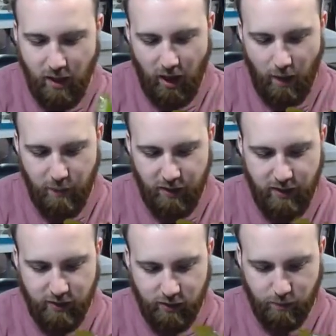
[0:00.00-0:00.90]
Uh, but
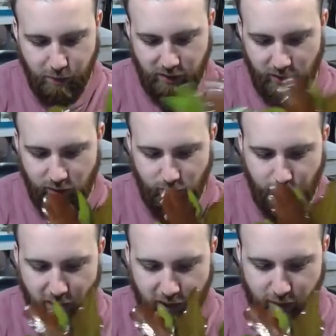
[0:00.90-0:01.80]
this particular
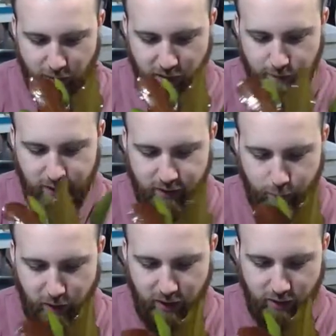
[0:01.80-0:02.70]
plant could probably be
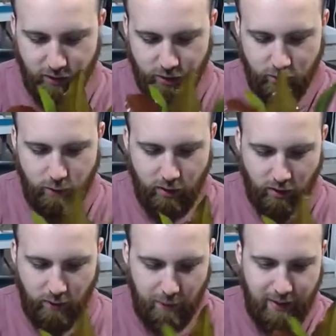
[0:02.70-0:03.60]
split into two or
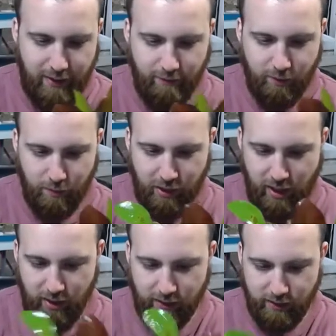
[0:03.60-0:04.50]
three different
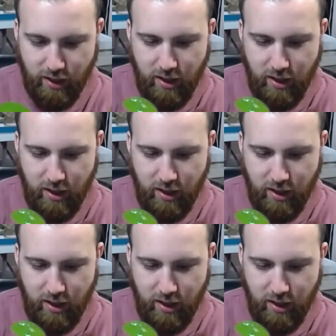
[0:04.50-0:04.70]
plants